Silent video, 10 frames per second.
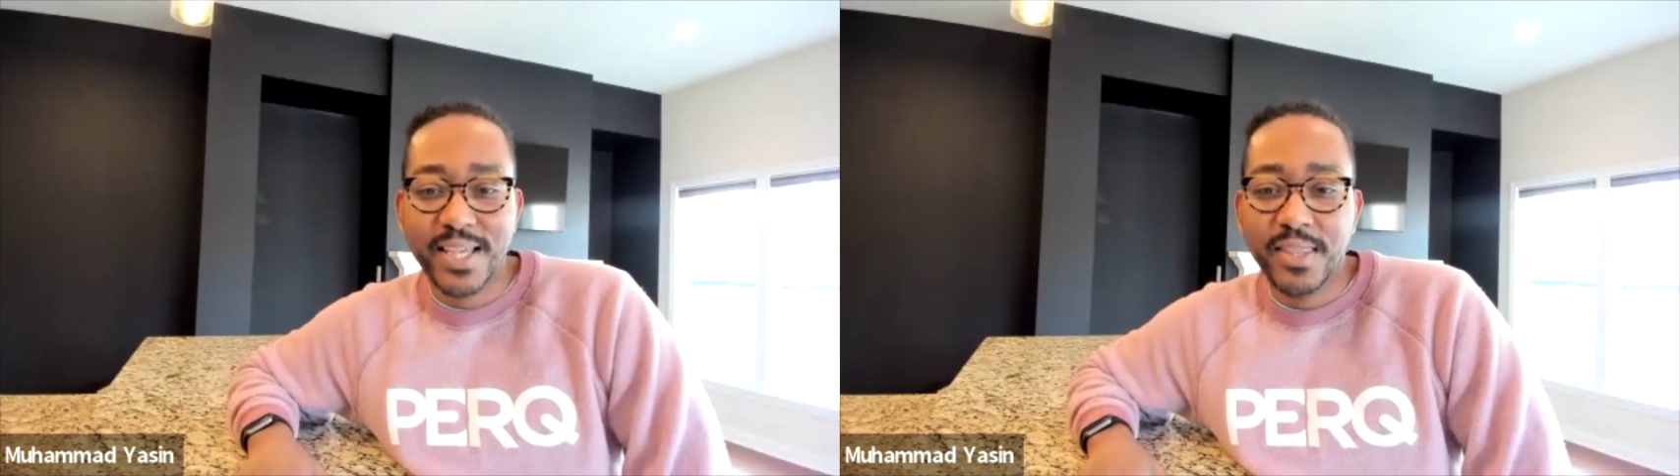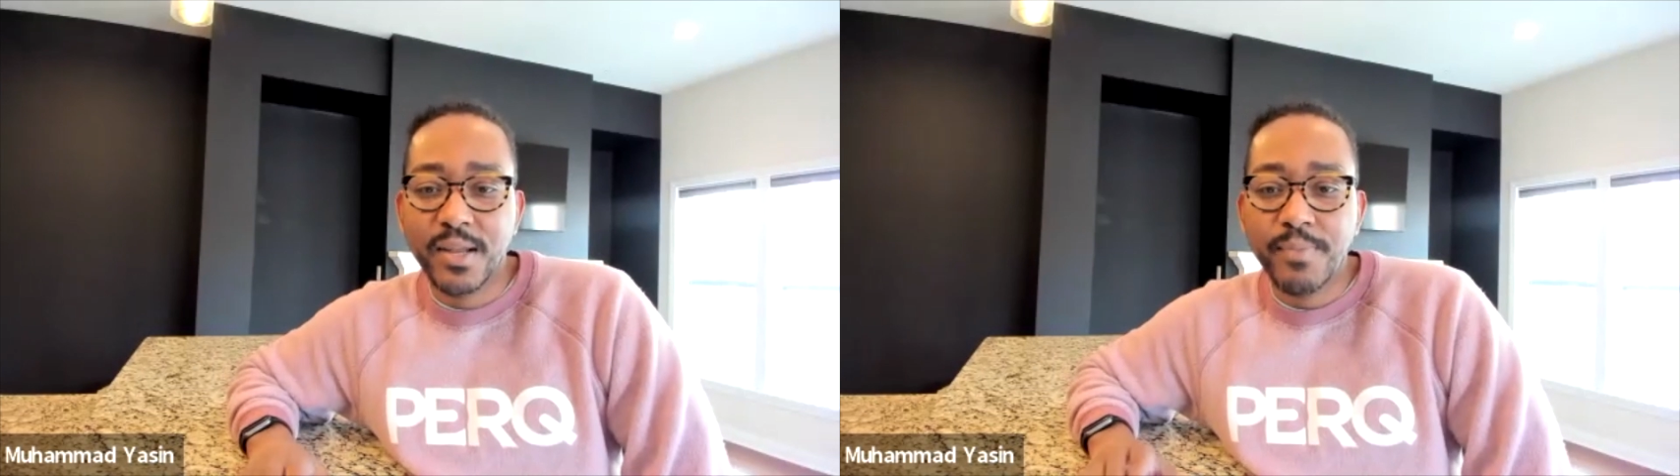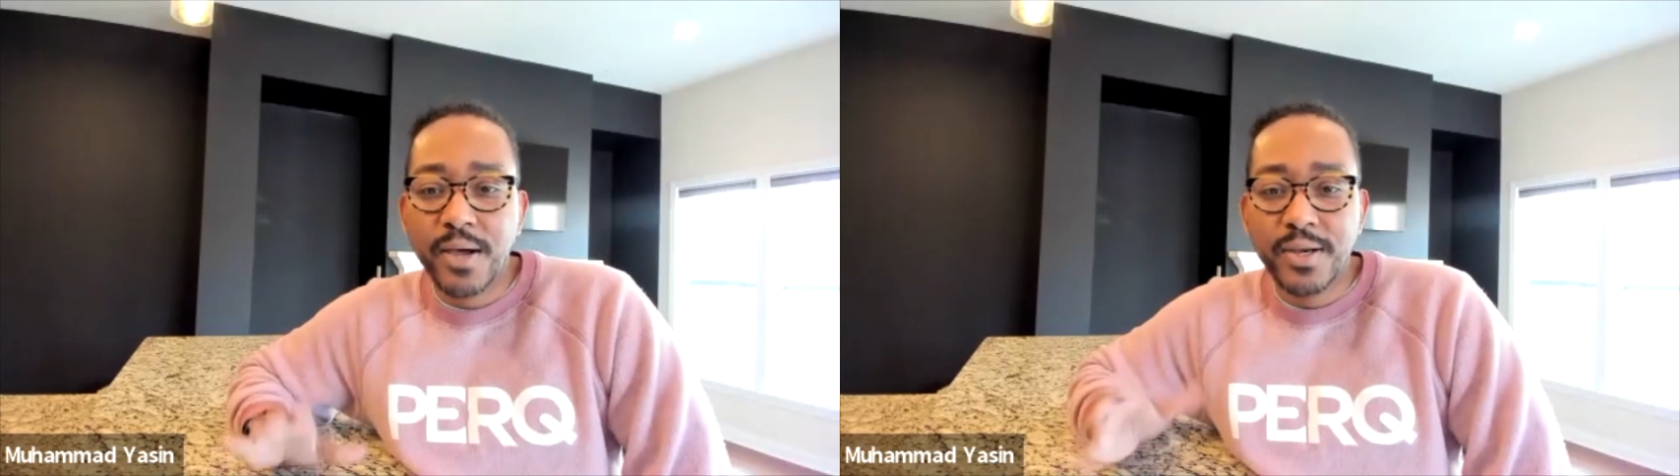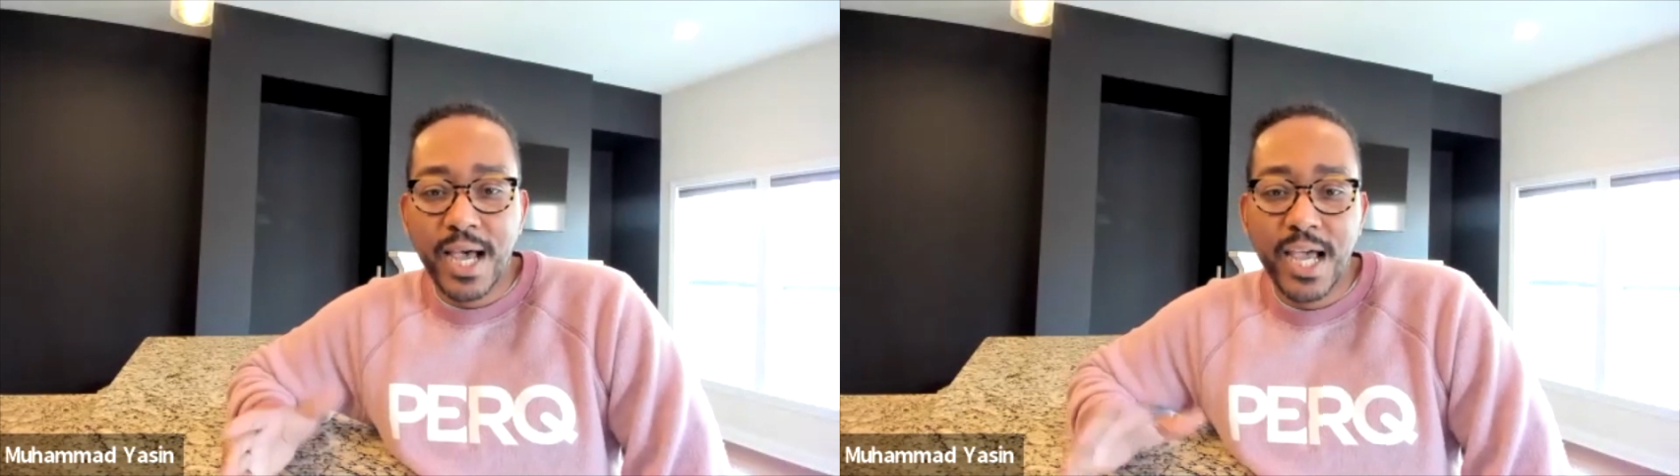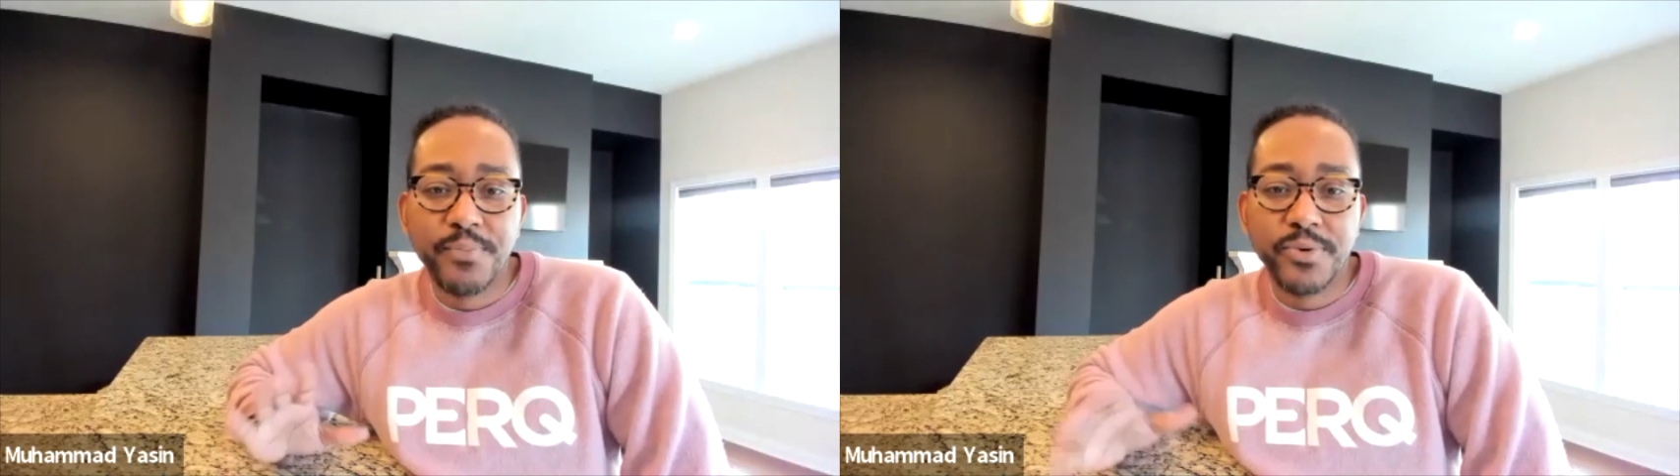And then about
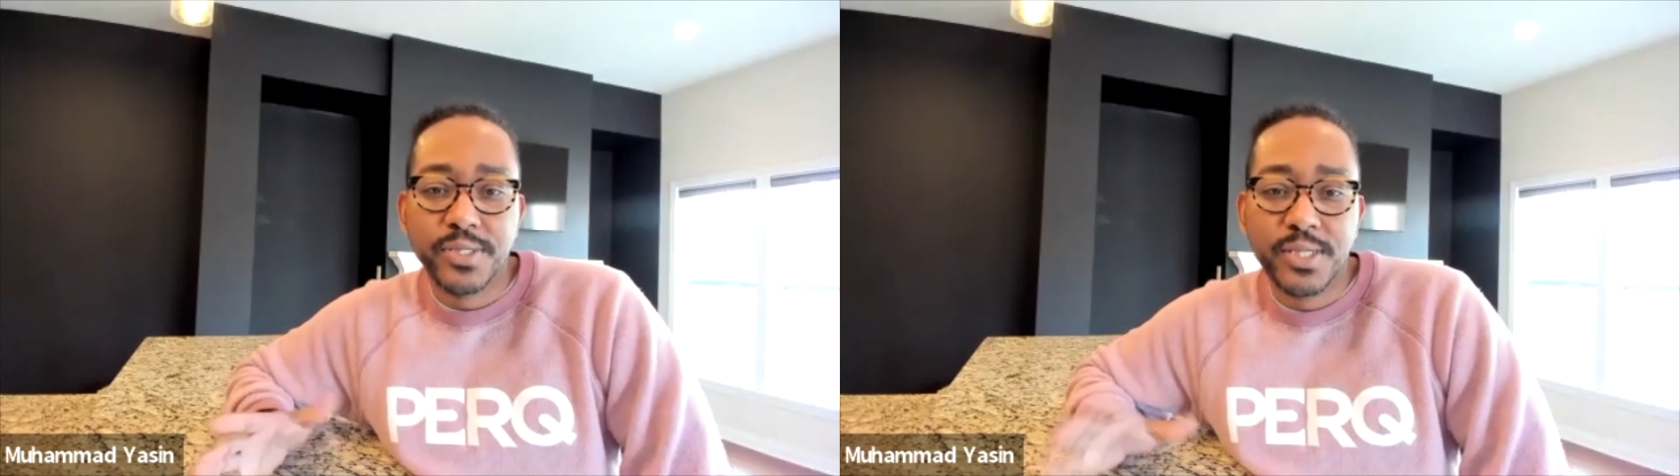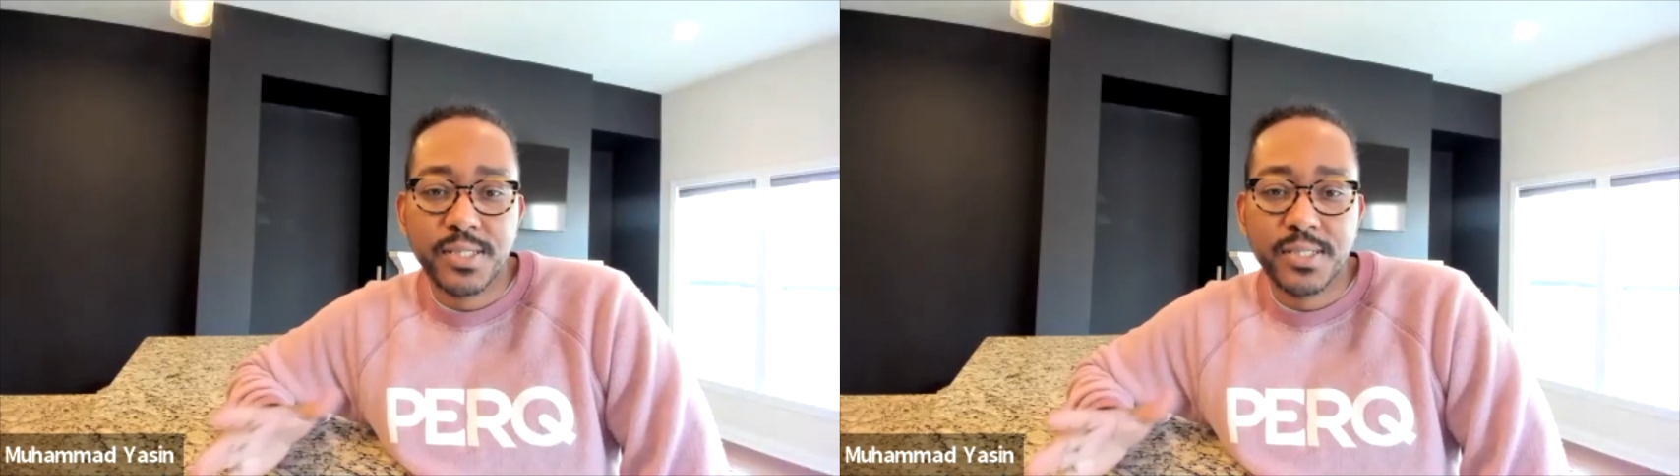9%